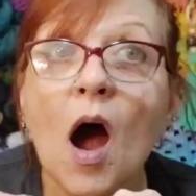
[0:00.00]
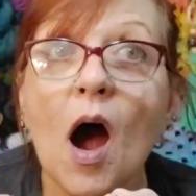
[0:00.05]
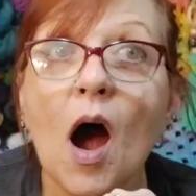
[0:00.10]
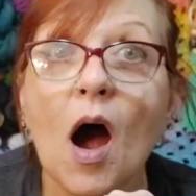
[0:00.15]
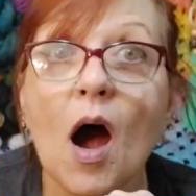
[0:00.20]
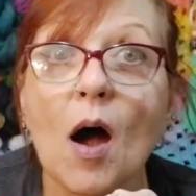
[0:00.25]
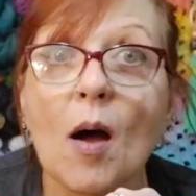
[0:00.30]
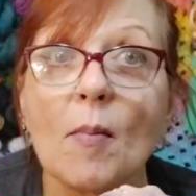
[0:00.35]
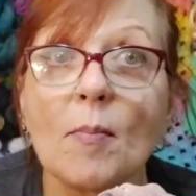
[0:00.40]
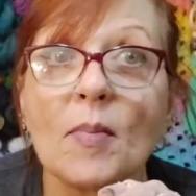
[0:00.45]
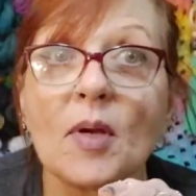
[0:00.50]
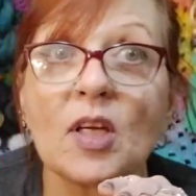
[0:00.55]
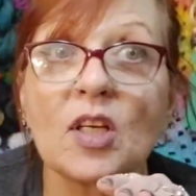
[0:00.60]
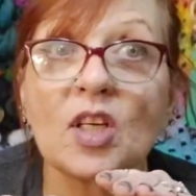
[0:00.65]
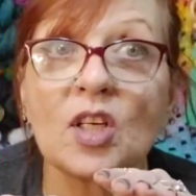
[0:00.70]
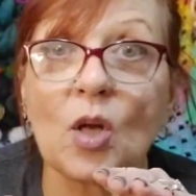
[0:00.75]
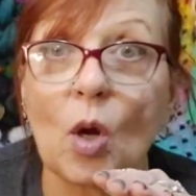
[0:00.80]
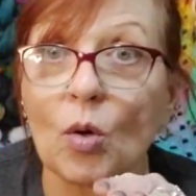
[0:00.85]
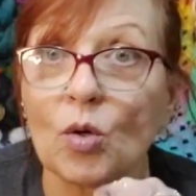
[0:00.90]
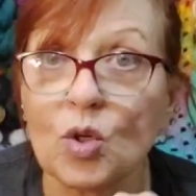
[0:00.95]
Um,
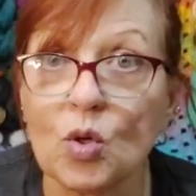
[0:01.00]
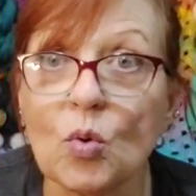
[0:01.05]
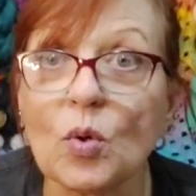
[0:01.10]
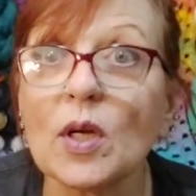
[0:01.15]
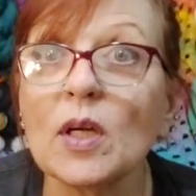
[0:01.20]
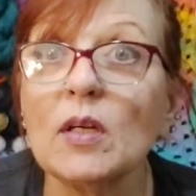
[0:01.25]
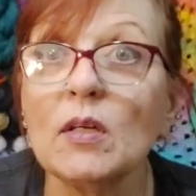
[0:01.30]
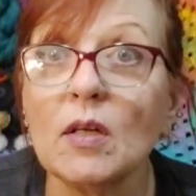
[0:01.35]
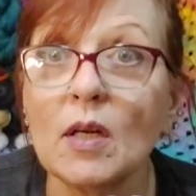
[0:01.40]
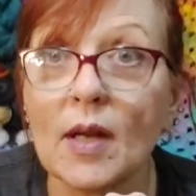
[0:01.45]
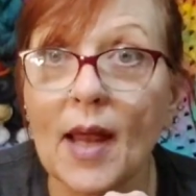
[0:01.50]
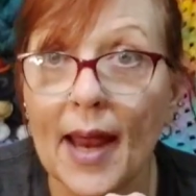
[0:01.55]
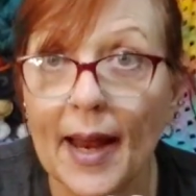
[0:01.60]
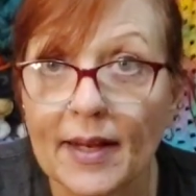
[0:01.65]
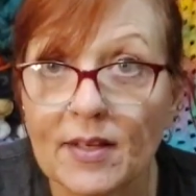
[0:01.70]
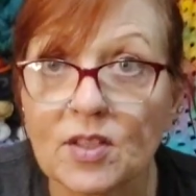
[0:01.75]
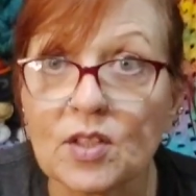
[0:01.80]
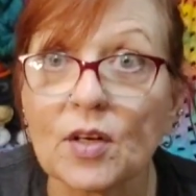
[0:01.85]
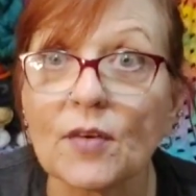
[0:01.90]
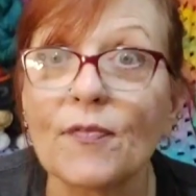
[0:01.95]
you know, you can
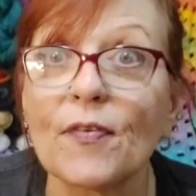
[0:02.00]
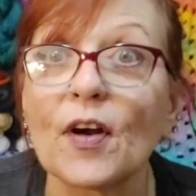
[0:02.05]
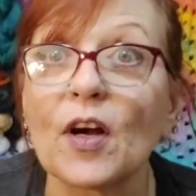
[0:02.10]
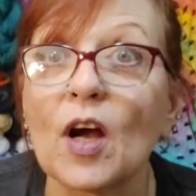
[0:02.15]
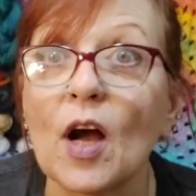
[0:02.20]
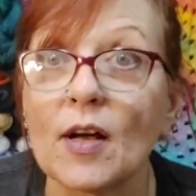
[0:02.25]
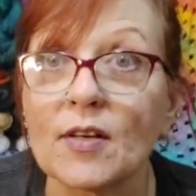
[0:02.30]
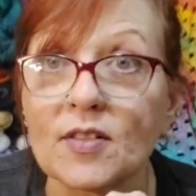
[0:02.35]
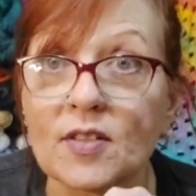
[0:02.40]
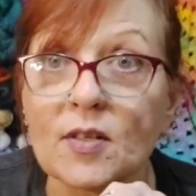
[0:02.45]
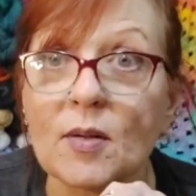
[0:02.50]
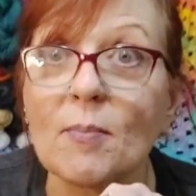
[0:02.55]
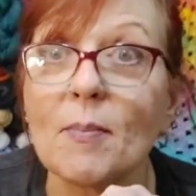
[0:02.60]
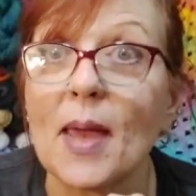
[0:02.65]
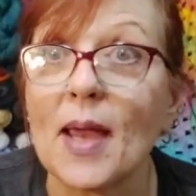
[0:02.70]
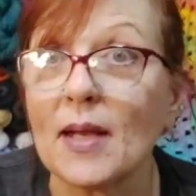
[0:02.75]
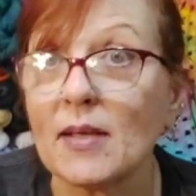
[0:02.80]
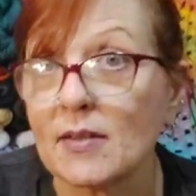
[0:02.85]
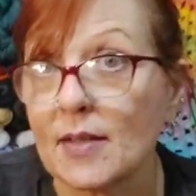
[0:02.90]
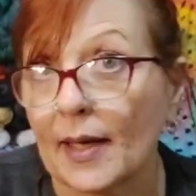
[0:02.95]
ask her for custom
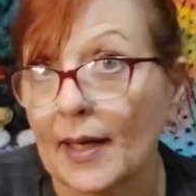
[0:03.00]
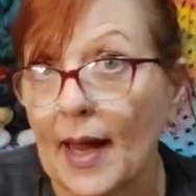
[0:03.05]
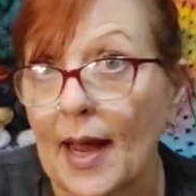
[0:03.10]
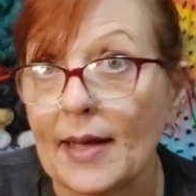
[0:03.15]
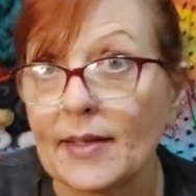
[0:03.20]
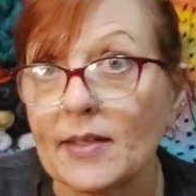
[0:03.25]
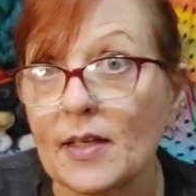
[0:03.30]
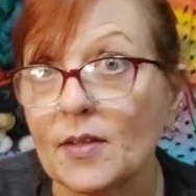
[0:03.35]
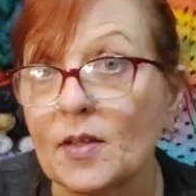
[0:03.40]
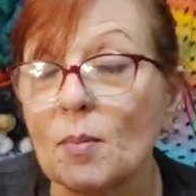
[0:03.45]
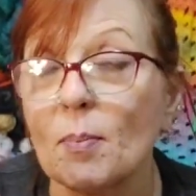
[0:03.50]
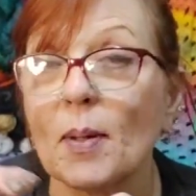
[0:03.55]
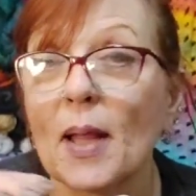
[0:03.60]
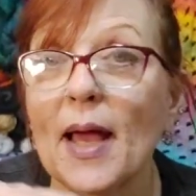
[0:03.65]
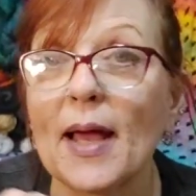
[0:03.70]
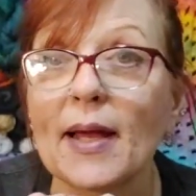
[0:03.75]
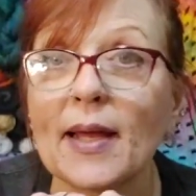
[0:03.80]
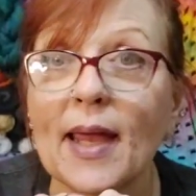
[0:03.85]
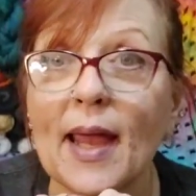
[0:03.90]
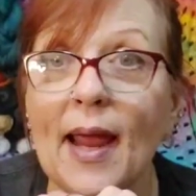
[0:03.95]
makes like I did the
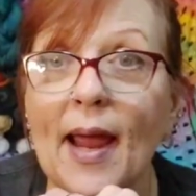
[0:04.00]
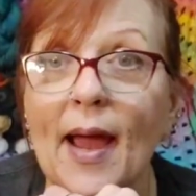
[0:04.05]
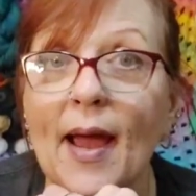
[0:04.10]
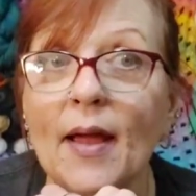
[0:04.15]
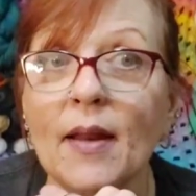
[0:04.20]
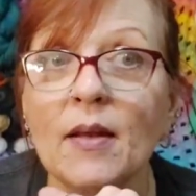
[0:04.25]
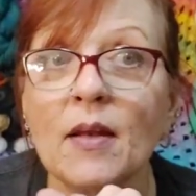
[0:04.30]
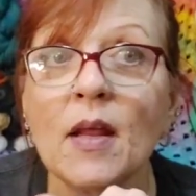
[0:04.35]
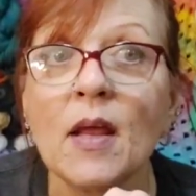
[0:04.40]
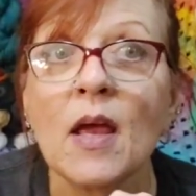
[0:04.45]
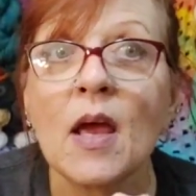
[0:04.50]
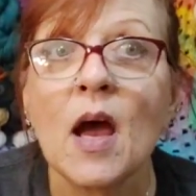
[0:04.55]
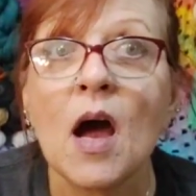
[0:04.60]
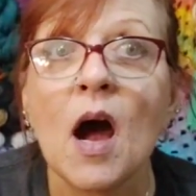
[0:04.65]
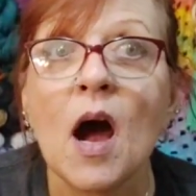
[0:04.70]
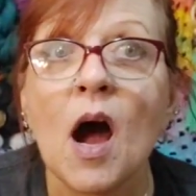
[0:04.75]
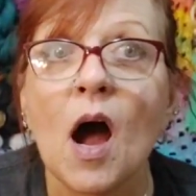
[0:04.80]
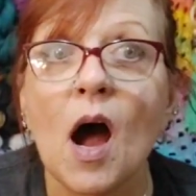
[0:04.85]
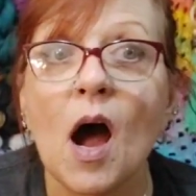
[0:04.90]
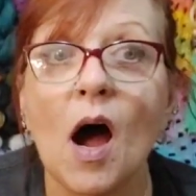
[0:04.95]
black cat.
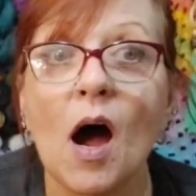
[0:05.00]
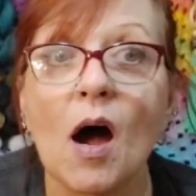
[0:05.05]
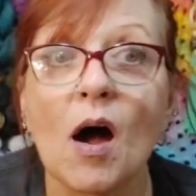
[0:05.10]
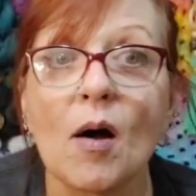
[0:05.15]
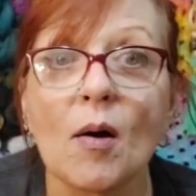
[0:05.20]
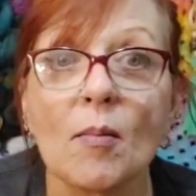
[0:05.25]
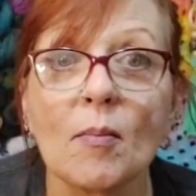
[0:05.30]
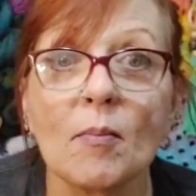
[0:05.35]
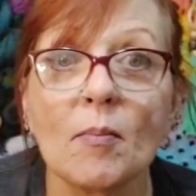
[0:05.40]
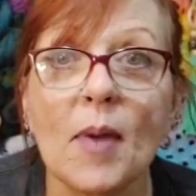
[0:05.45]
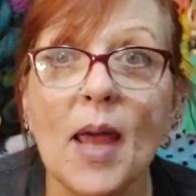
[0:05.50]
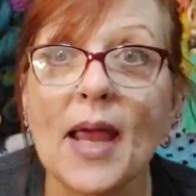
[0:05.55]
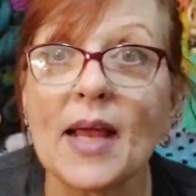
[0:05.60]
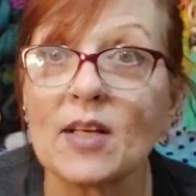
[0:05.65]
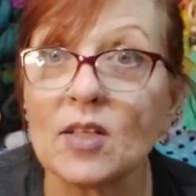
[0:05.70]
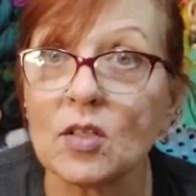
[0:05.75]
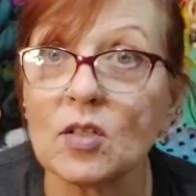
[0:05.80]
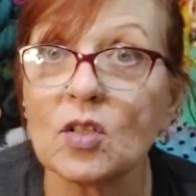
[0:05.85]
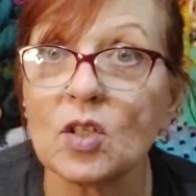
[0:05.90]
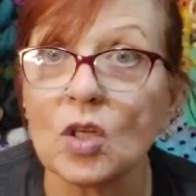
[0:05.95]
Um,
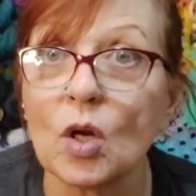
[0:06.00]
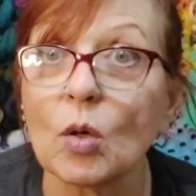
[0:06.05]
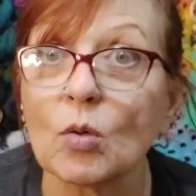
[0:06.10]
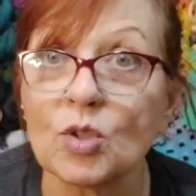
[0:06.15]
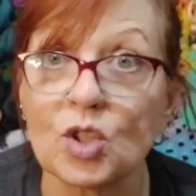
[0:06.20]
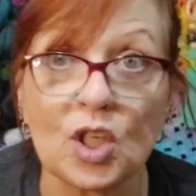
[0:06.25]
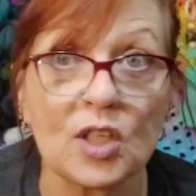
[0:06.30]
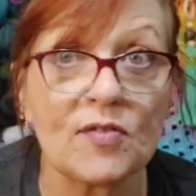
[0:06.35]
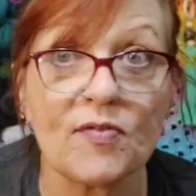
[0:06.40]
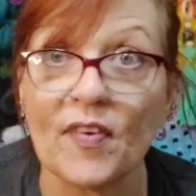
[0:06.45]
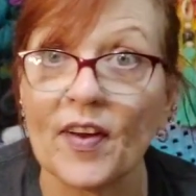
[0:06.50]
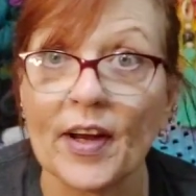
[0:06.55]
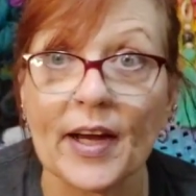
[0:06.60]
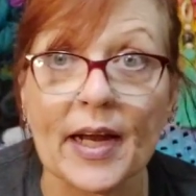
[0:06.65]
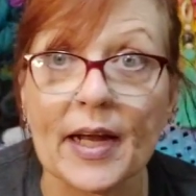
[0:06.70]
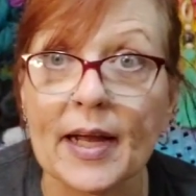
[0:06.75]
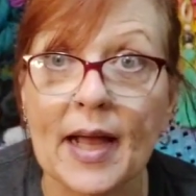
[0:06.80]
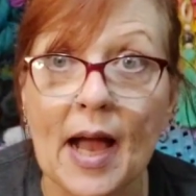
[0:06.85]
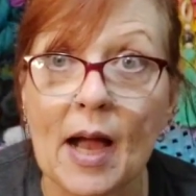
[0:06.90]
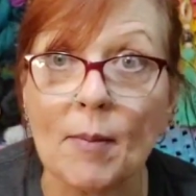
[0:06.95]
and you know, she's
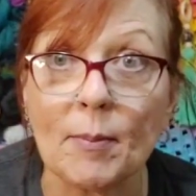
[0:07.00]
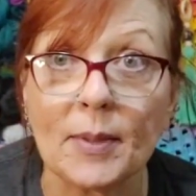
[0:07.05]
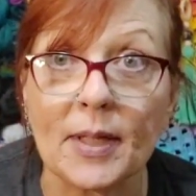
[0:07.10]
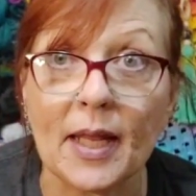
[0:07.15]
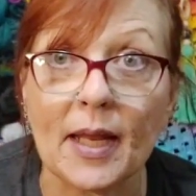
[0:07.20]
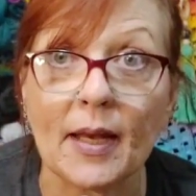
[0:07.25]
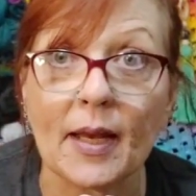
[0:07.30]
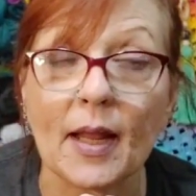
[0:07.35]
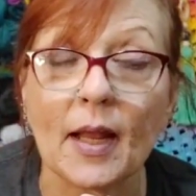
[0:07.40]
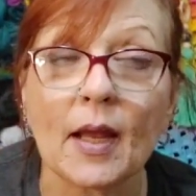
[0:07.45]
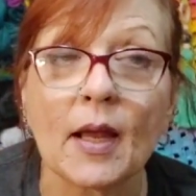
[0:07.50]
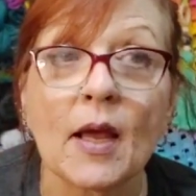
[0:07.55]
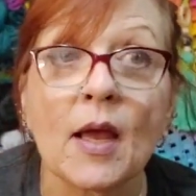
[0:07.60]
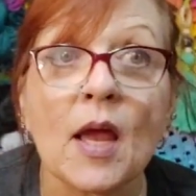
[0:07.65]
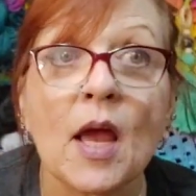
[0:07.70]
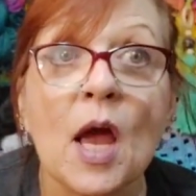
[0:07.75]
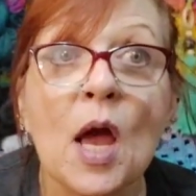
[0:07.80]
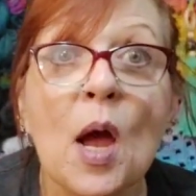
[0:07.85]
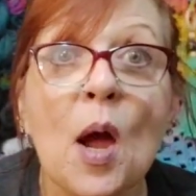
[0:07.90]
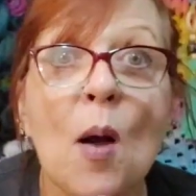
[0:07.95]
very accommodating.
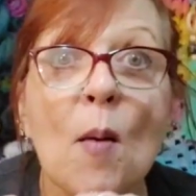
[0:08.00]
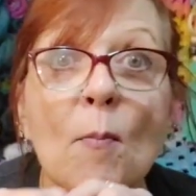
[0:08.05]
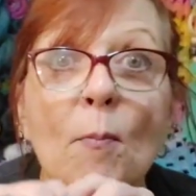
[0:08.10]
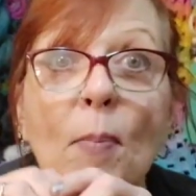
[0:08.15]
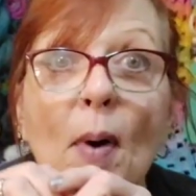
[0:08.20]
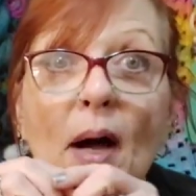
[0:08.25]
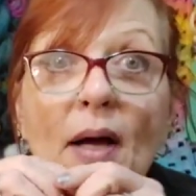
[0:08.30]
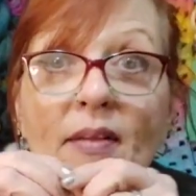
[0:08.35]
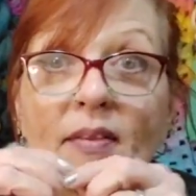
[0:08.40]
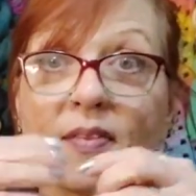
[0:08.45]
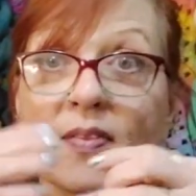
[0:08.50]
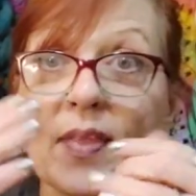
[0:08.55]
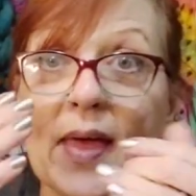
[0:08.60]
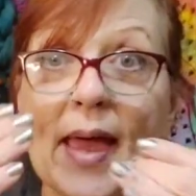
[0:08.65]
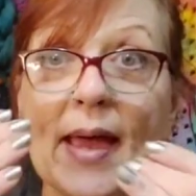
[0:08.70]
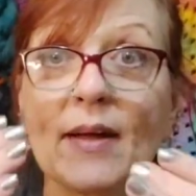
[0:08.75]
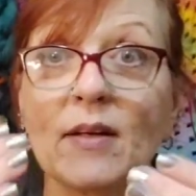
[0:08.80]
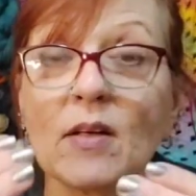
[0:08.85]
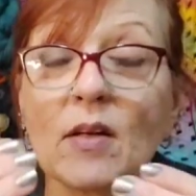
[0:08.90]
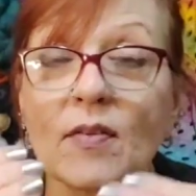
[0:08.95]
But
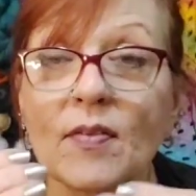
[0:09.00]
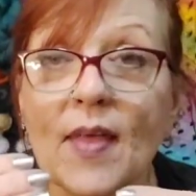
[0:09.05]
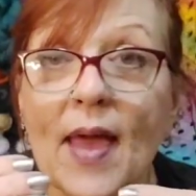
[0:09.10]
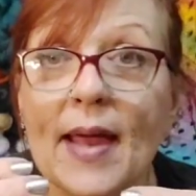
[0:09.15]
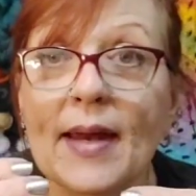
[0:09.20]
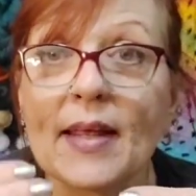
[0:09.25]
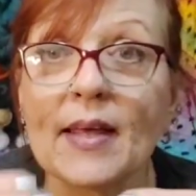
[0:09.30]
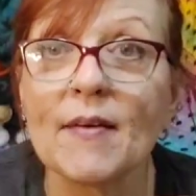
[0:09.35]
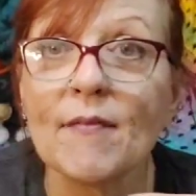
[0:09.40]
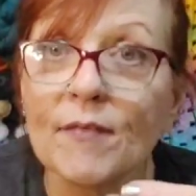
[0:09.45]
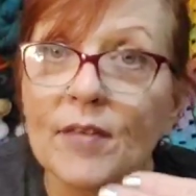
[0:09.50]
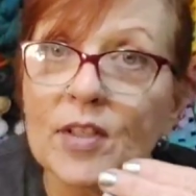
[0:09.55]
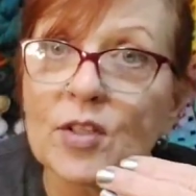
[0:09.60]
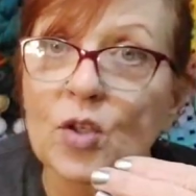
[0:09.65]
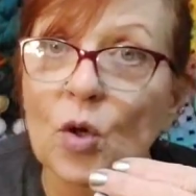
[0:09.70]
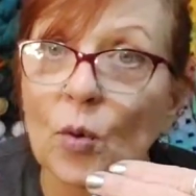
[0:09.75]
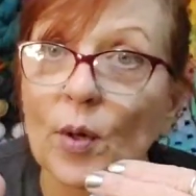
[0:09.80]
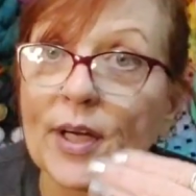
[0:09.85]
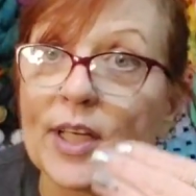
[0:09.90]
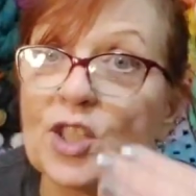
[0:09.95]
that that
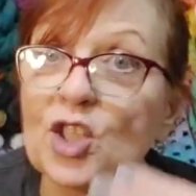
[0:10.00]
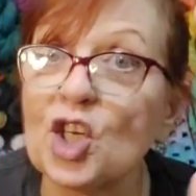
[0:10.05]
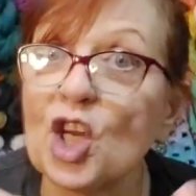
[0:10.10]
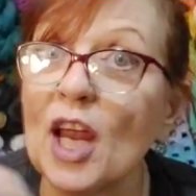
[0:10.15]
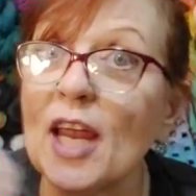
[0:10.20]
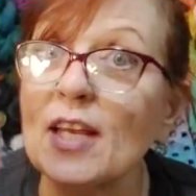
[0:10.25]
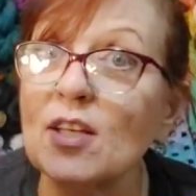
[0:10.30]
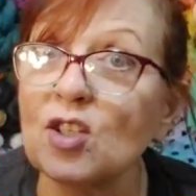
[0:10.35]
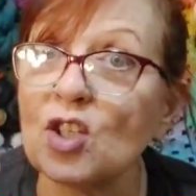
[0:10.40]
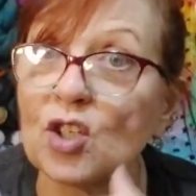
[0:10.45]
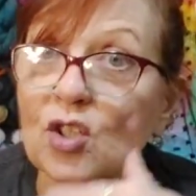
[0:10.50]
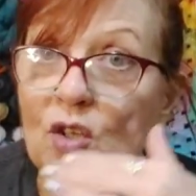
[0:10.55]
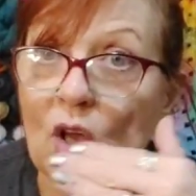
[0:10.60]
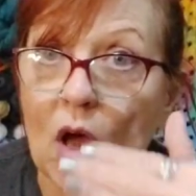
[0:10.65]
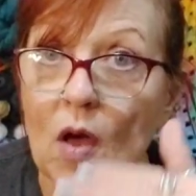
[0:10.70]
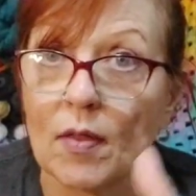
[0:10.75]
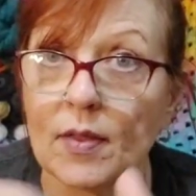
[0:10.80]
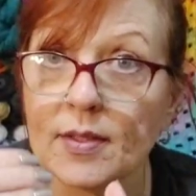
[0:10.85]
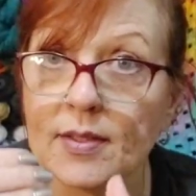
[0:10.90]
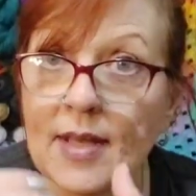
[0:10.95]
inventory changes
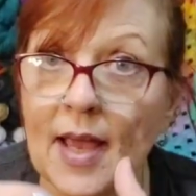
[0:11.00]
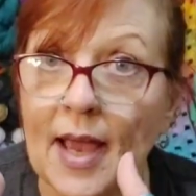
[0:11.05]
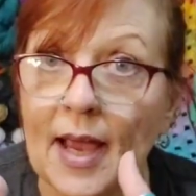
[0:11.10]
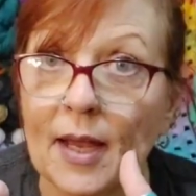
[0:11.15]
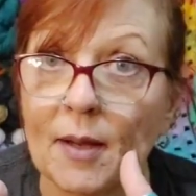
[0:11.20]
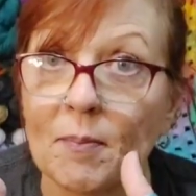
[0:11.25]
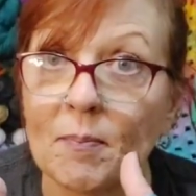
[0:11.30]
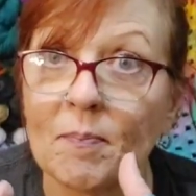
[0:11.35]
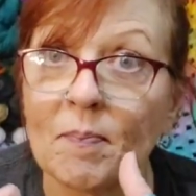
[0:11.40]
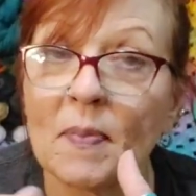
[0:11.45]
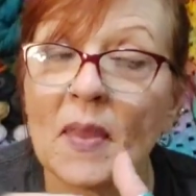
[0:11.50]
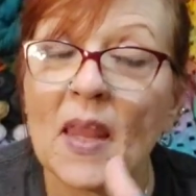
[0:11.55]
all the time.